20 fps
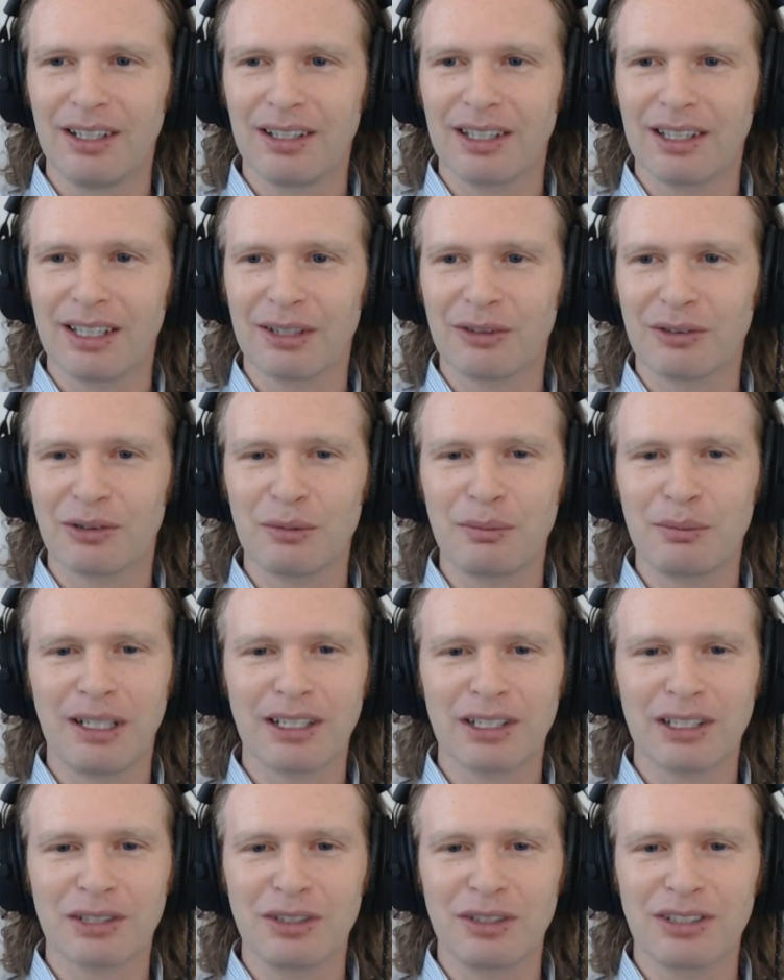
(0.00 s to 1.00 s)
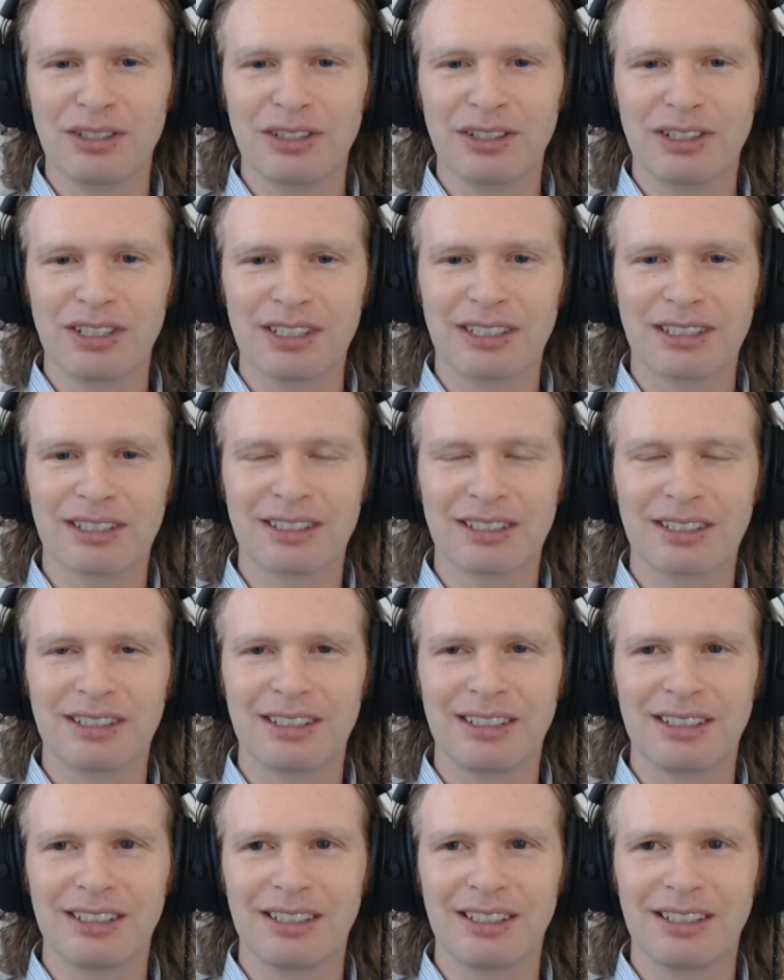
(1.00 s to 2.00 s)
like, robotics research is
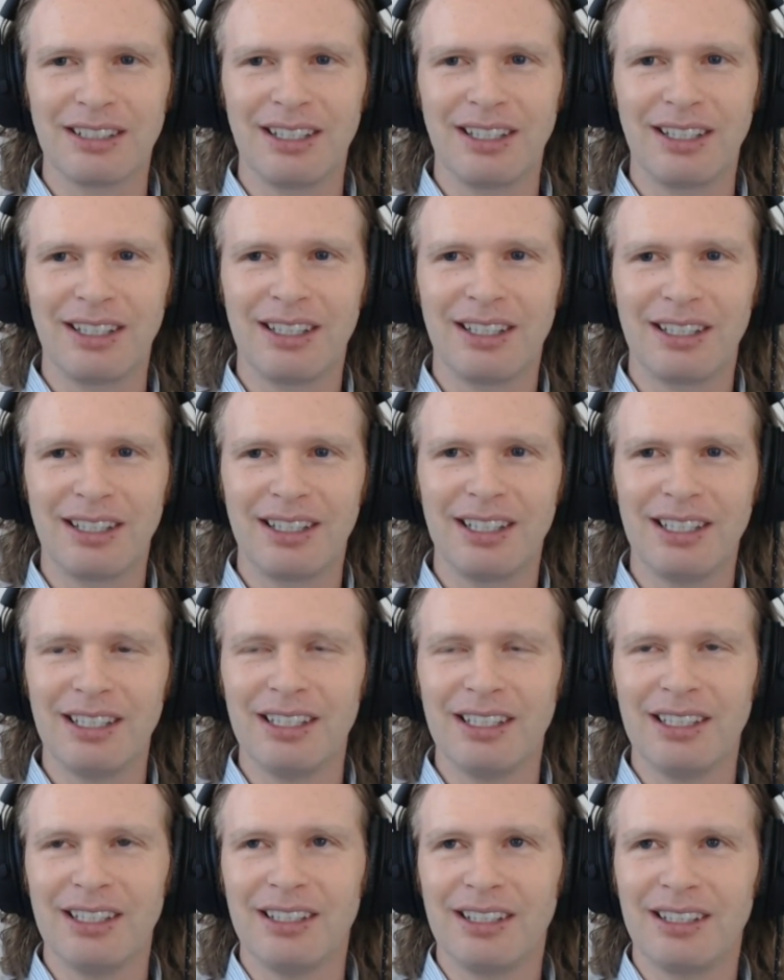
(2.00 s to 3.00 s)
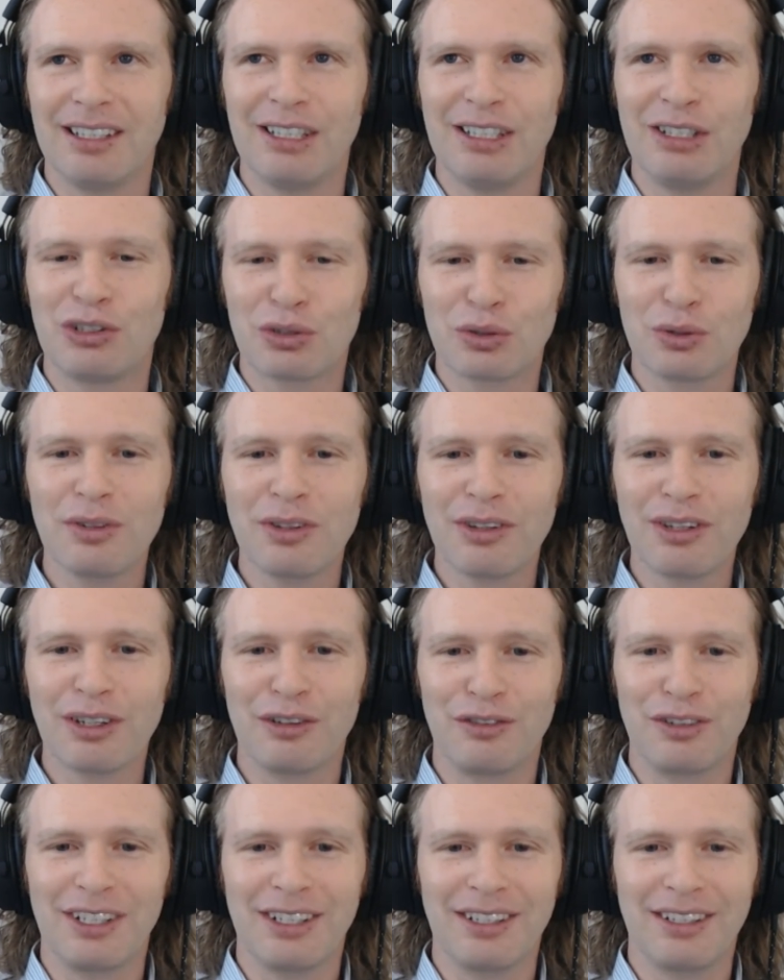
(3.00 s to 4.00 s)
the truth
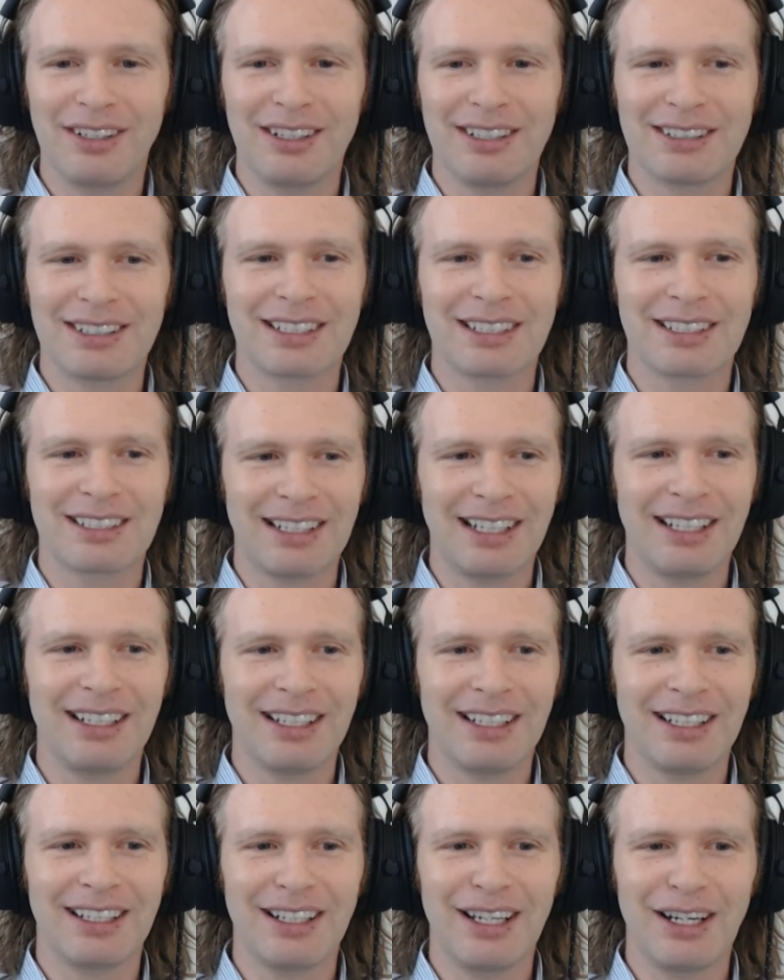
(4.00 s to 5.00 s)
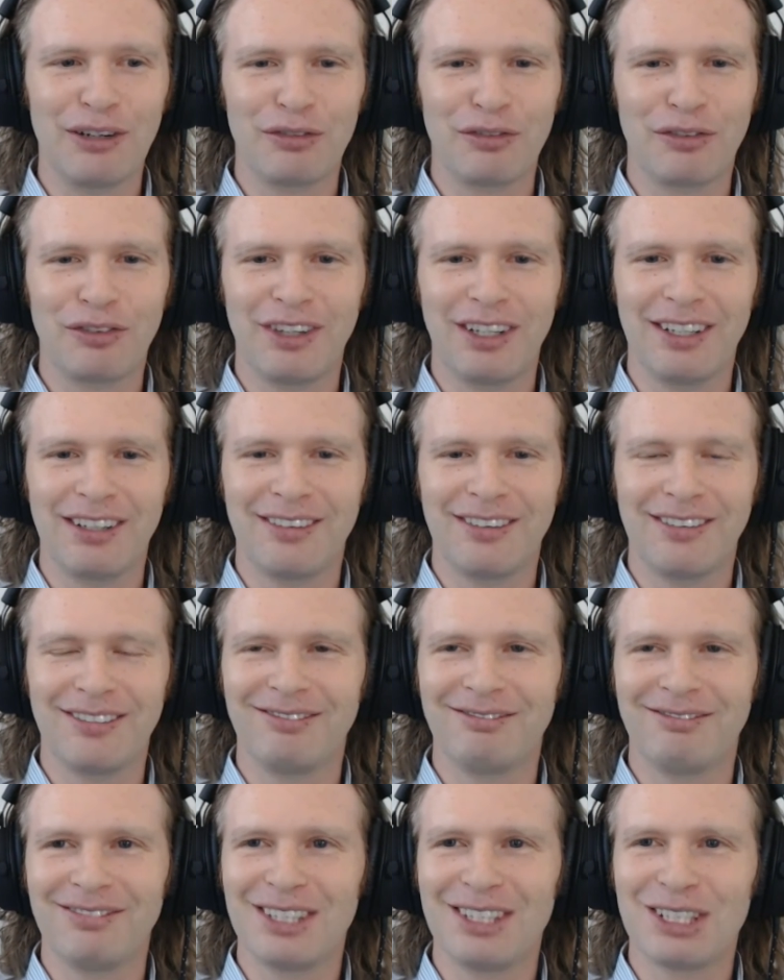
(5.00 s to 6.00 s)
of it is exciting enough that
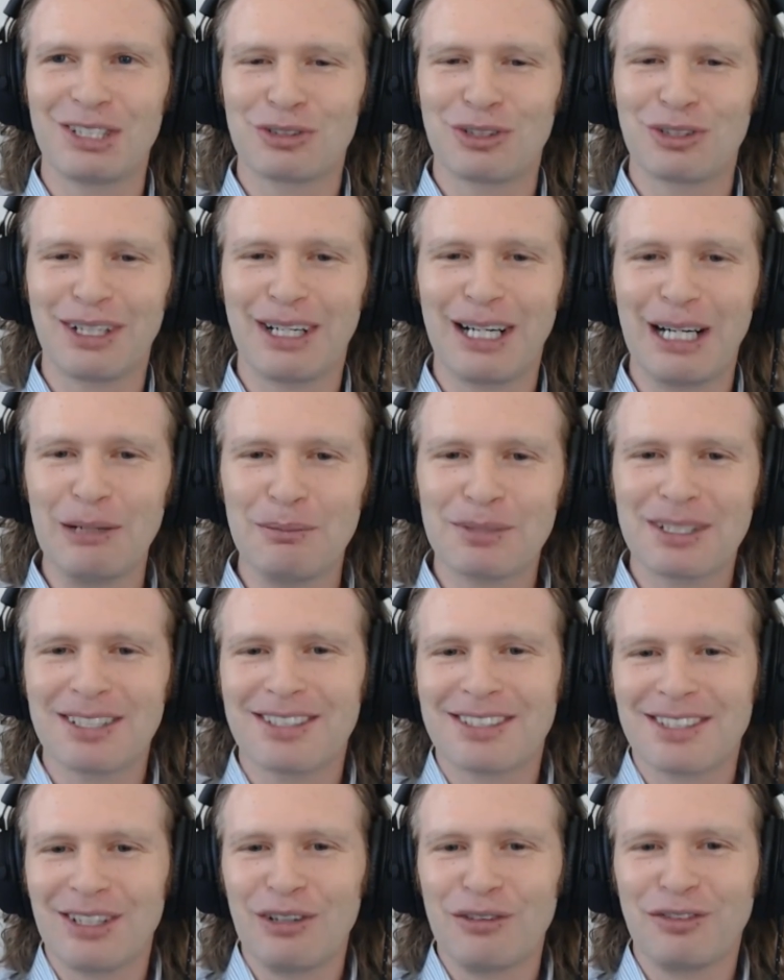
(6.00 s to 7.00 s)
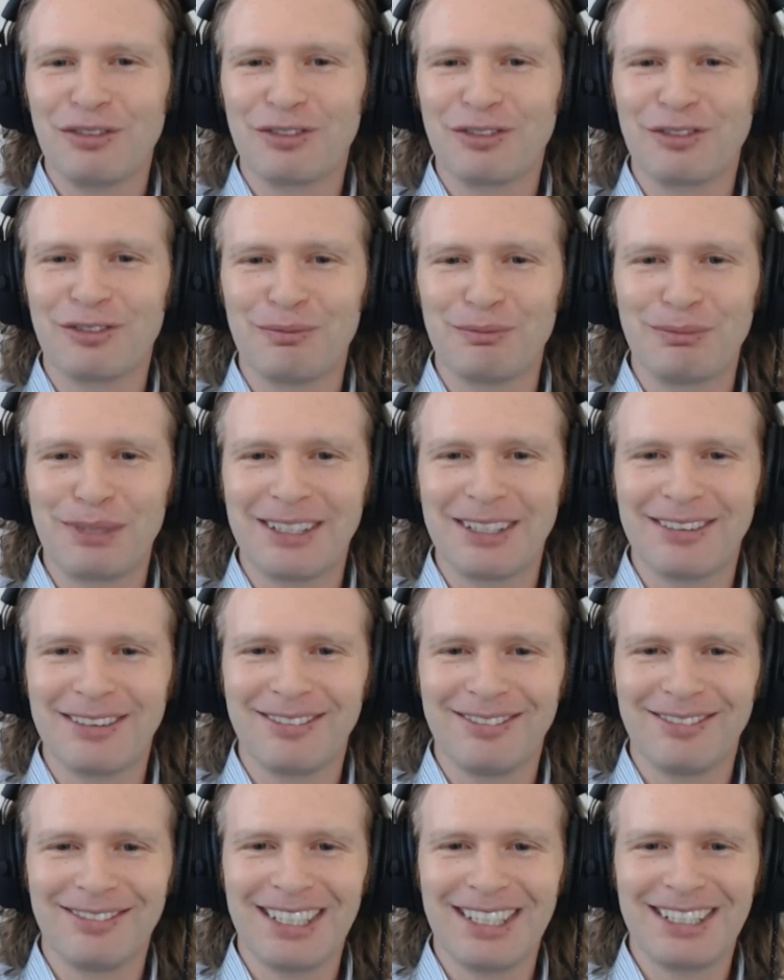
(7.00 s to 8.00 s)
it sort of hypes itself, but
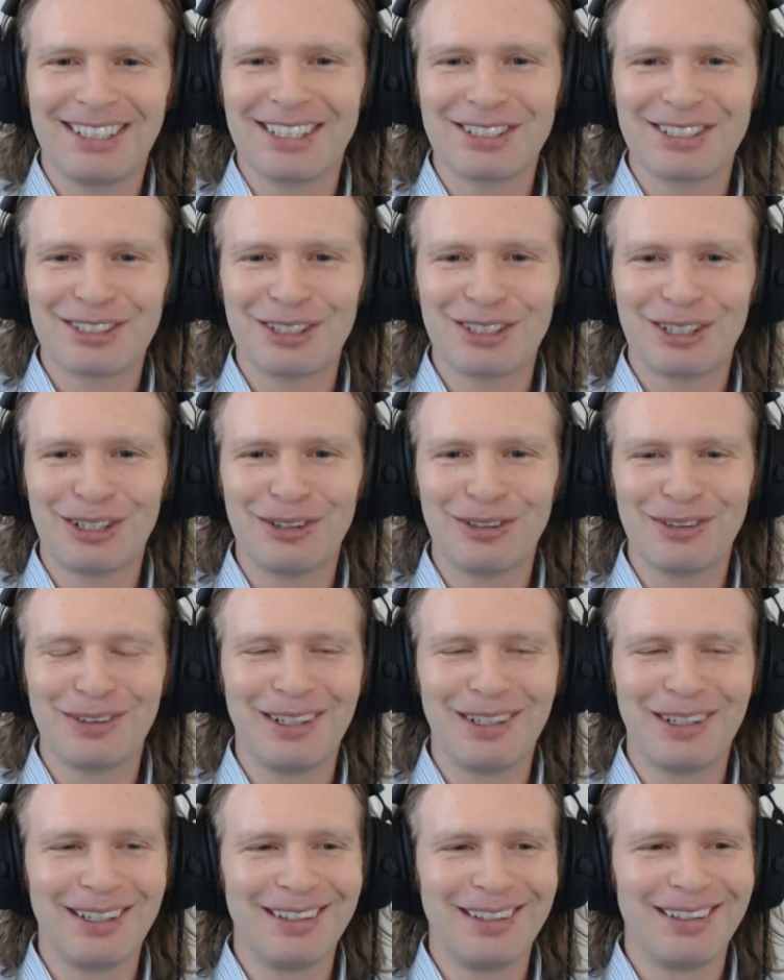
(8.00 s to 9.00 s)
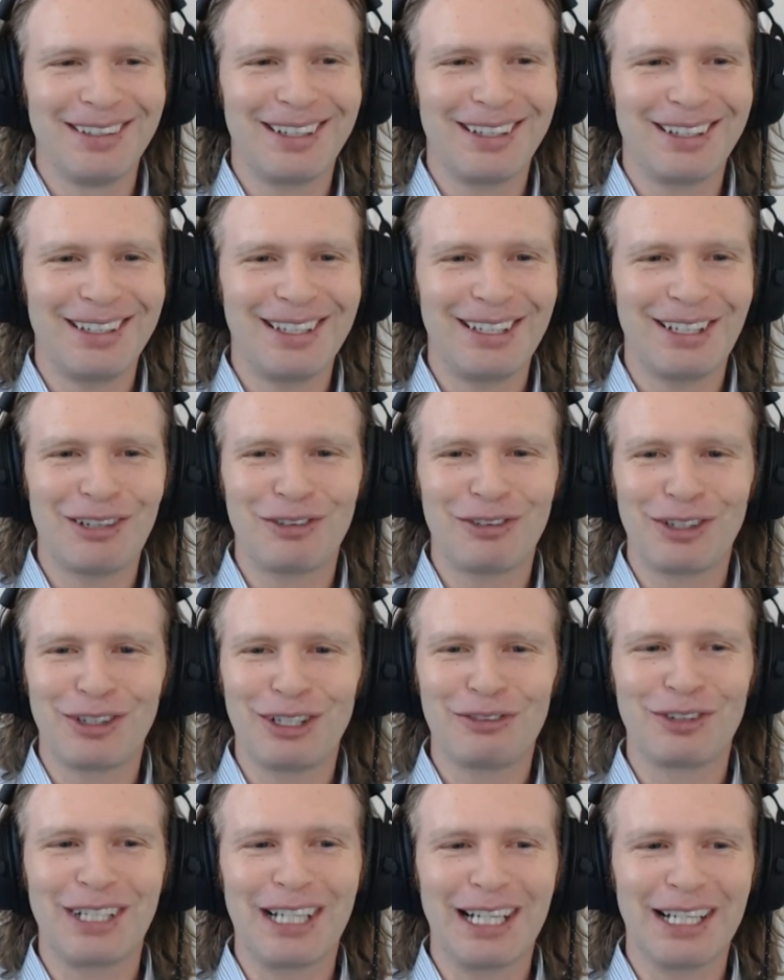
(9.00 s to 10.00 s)
it does so in a
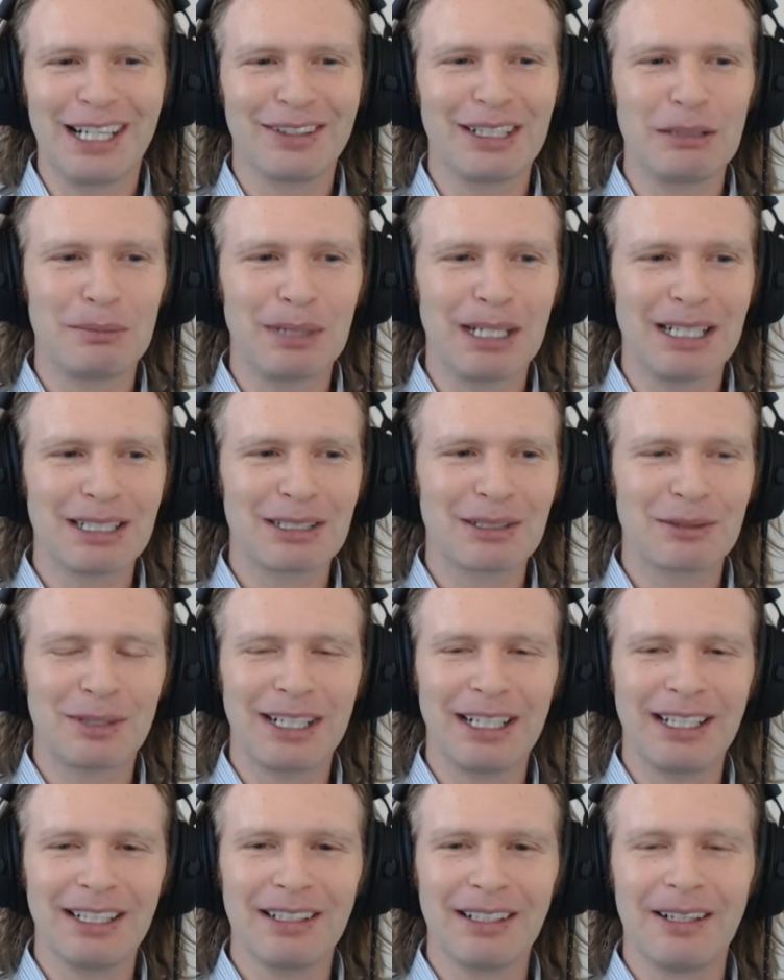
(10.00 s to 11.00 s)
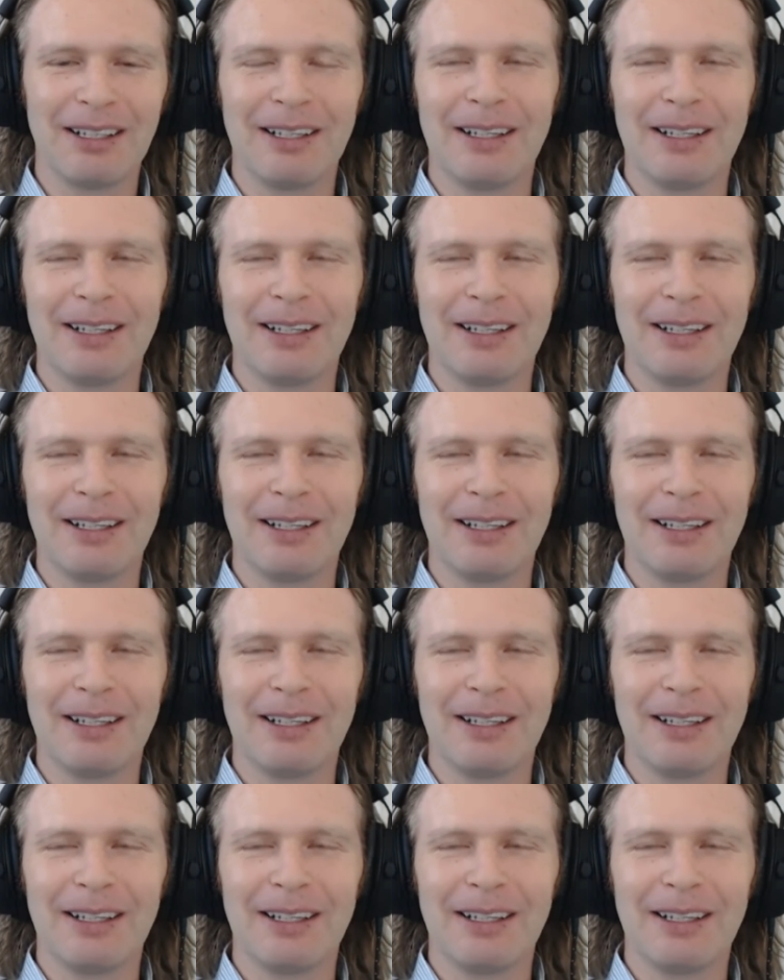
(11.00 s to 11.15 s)
very reality-based way.